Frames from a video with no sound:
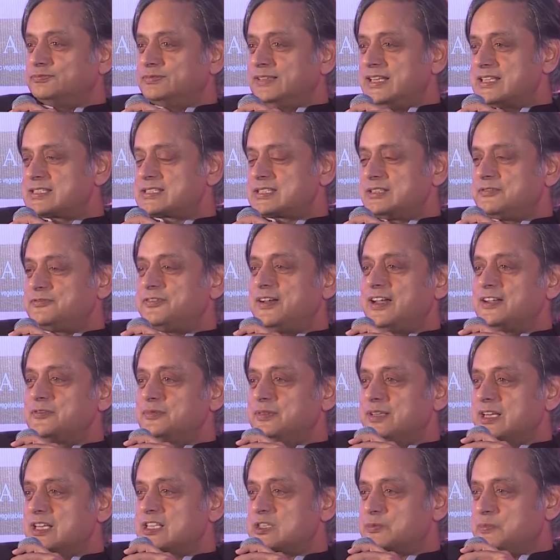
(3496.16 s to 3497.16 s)
less than
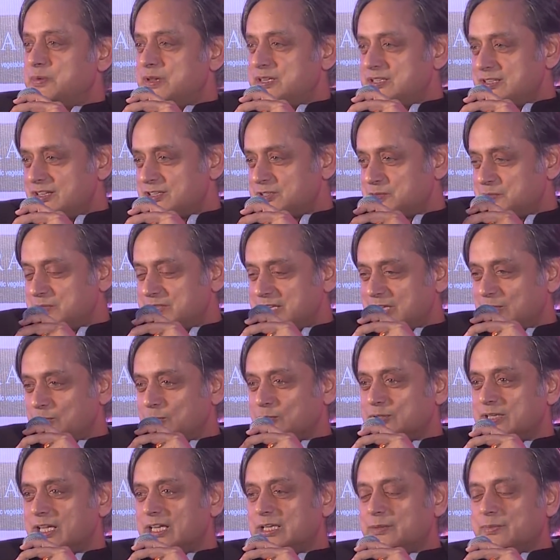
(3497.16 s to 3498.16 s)
5-minute speech out of which
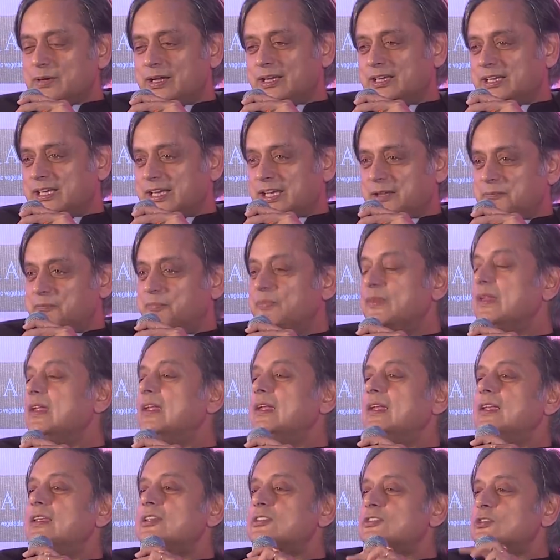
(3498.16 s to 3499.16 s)
Hindu Taliban came.
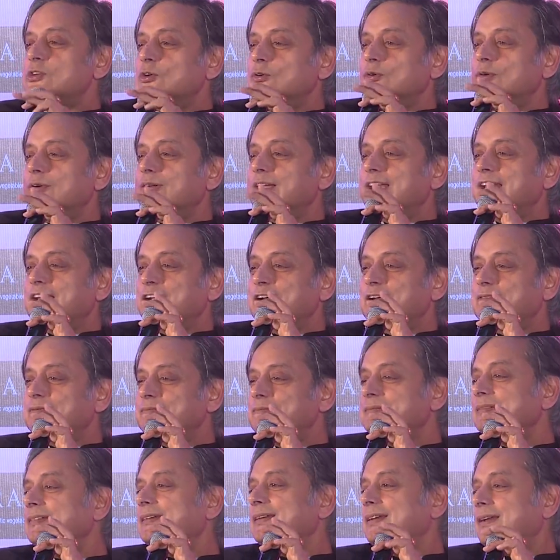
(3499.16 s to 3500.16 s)
So in
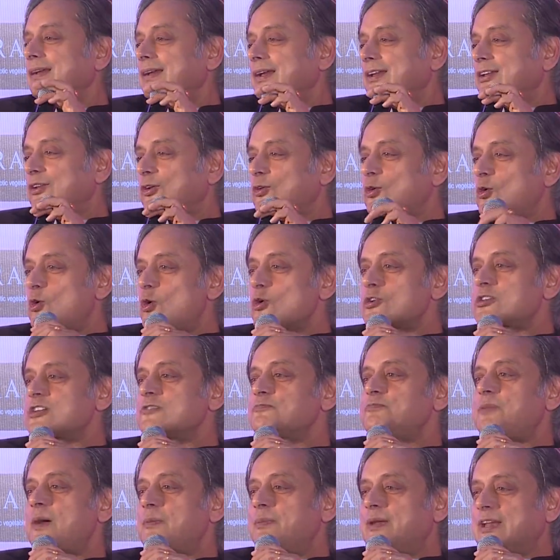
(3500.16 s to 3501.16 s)
the court
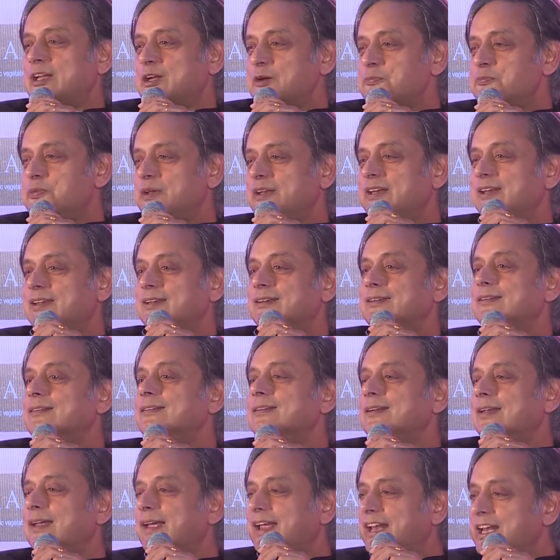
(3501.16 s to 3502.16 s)
of public opinion,
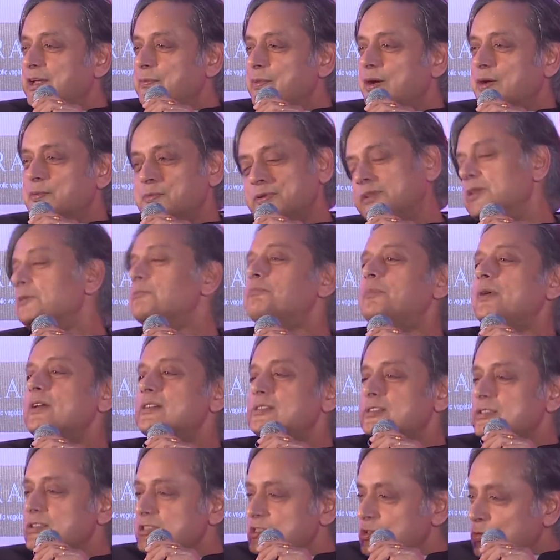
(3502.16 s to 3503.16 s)
anyone with the
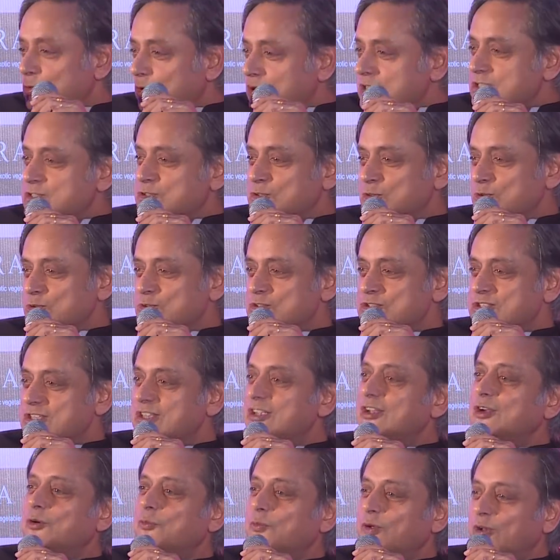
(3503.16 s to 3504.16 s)
patience to watch those
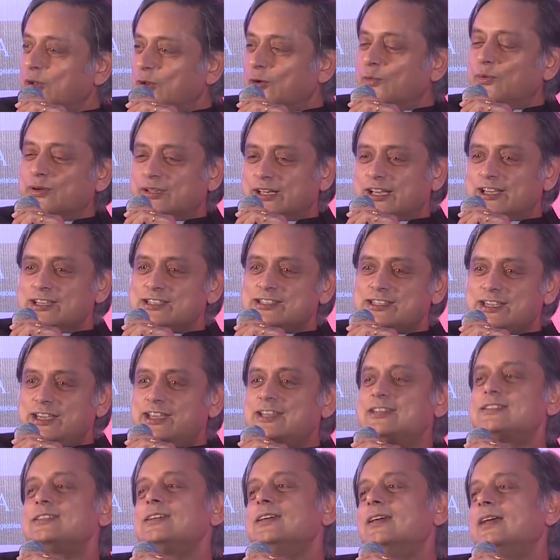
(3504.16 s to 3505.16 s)
will know what I
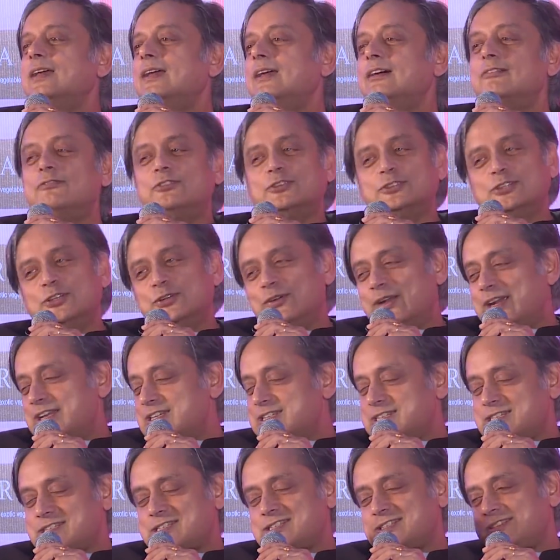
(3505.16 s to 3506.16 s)
said. For the
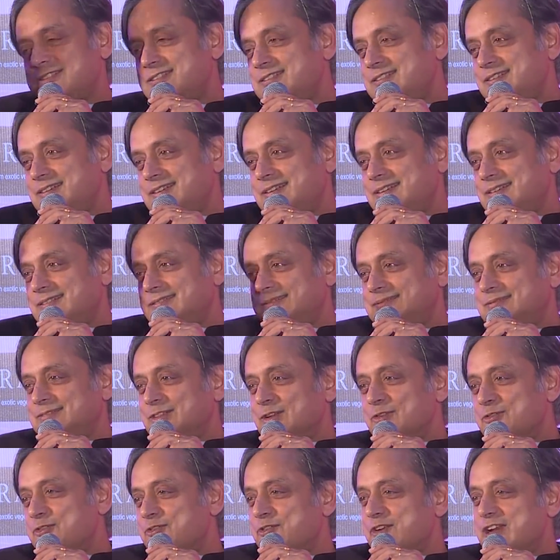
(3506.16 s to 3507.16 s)
rest,
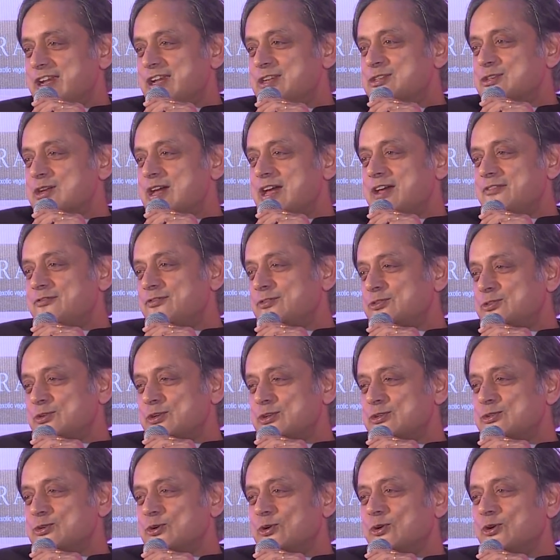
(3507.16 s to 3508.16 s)
you're free to
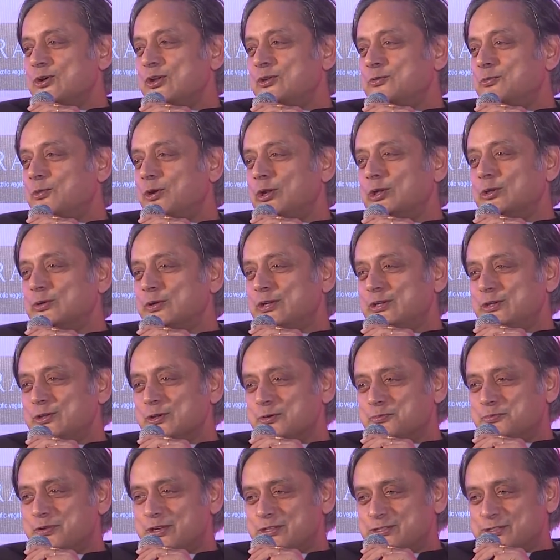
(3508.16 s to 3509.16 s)
enjoy and wallow in
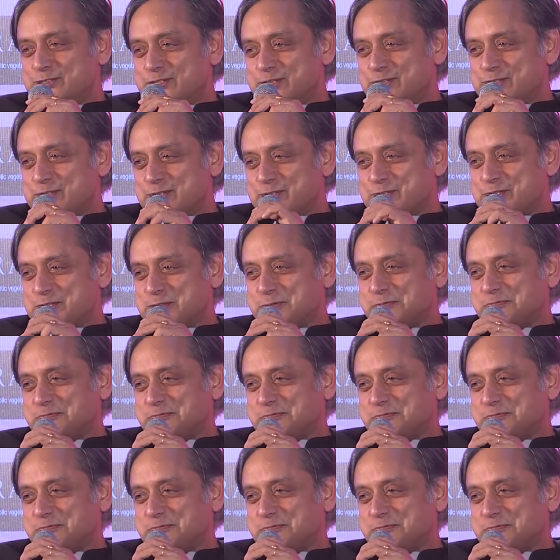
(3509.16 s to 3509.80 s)
your prejudices.